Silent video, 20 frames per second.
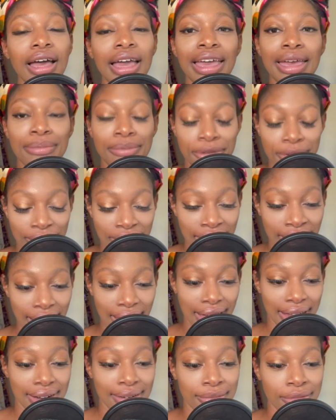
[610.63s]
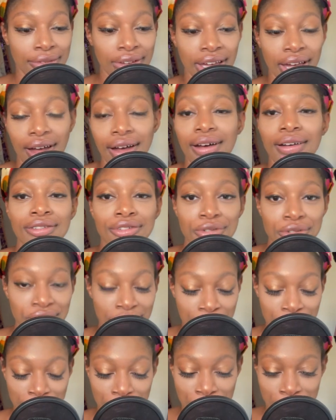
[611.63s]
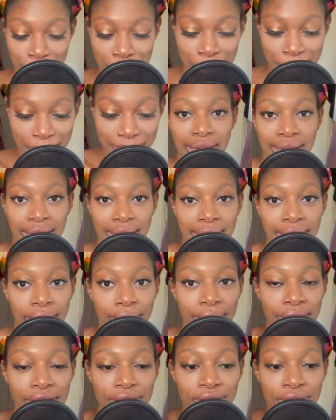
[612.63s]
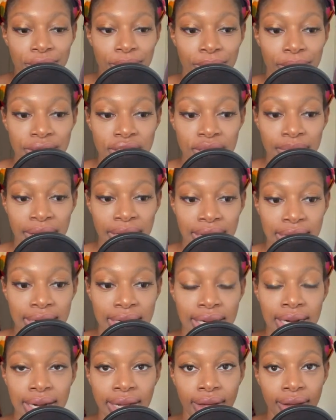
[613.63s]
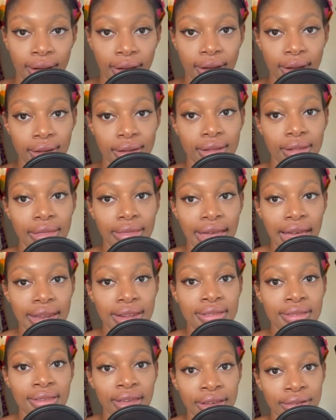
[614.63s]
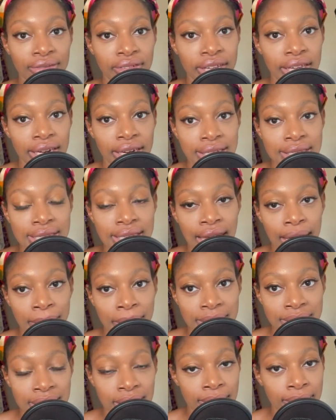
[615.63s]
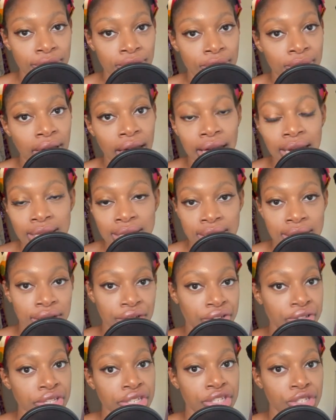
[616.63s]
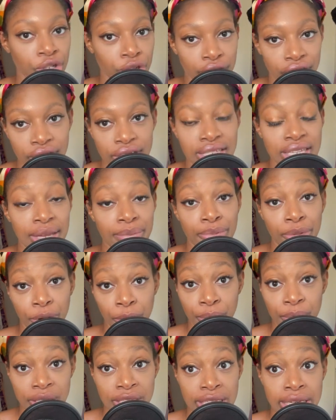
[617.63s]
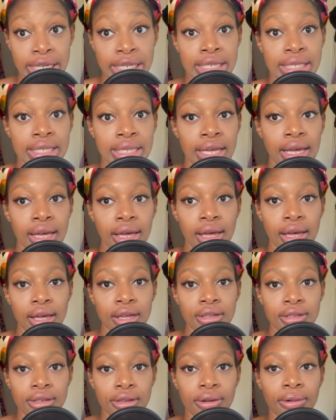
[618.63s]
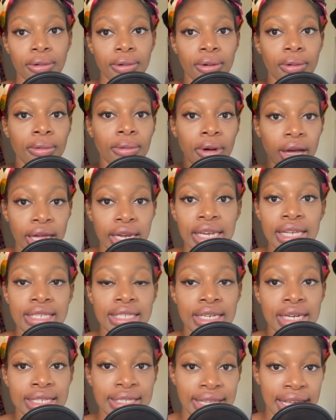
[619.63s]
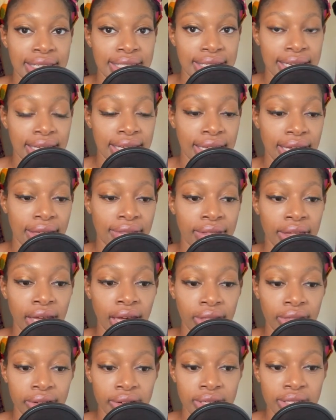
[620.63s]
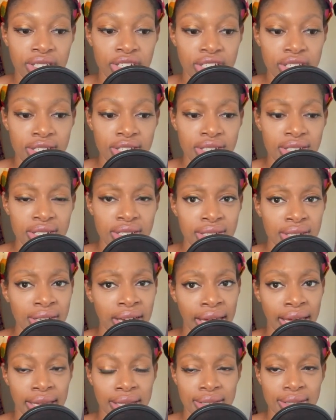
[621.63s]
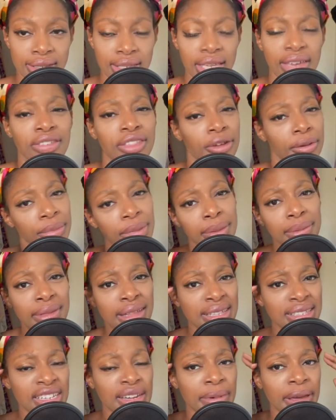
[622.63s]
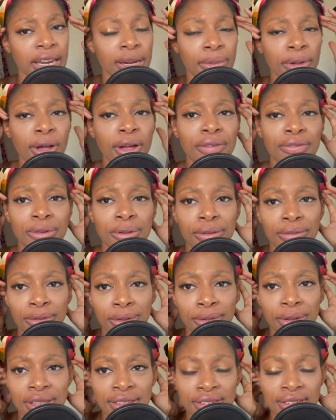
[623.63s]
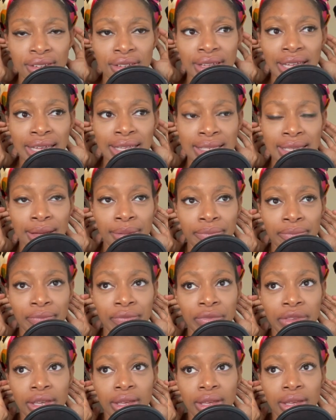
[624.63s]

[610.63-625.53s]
And moving on to chapter 2. Now, I do want to make it clear that safety and escapism do not necessarily serve the same purposes. So one is a necessity and the other is just nice. Even though maybe that's debatable if you listen to like some